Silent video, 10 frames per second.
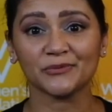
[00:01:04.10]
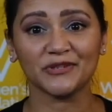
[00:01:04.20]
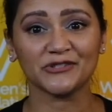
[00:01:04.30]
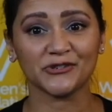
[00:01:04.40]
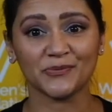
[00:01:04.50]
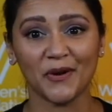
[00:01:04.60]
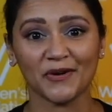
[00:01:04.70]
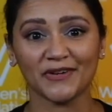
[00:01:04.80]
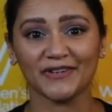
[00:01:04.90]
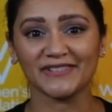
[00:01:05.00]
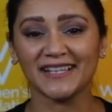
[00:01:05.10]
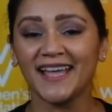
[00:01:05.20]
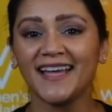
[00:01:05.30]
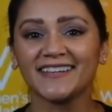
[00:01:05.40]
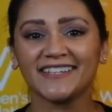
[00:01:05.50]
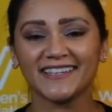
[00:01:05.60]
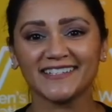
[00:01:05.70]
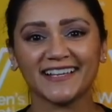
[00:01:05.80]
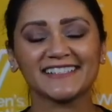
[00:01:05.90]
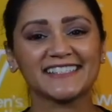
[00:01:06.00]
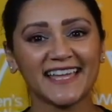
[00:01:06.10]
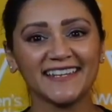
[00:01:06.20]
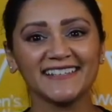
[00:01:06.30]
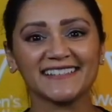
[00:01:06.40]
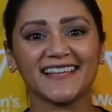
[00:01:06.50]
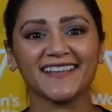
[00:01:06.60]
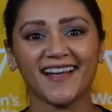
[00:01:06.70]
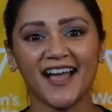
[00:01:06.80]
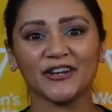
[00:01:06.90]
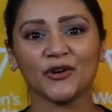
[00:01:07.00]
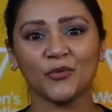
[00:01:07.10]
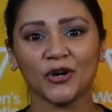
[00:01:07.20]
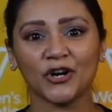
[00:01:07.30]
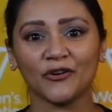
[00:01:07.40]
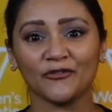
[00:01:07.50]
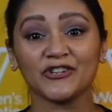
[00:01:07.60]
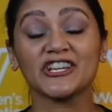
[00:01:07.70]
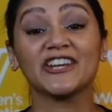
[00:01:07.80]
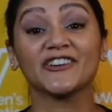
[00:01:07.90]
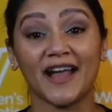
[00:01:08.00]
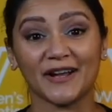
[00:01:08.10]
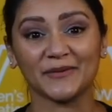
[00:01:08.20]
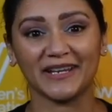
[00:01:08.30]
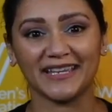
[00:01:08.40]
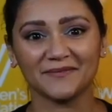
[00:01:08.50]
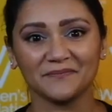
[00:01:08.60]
research partners to conduct studies that guide our work for gender equity.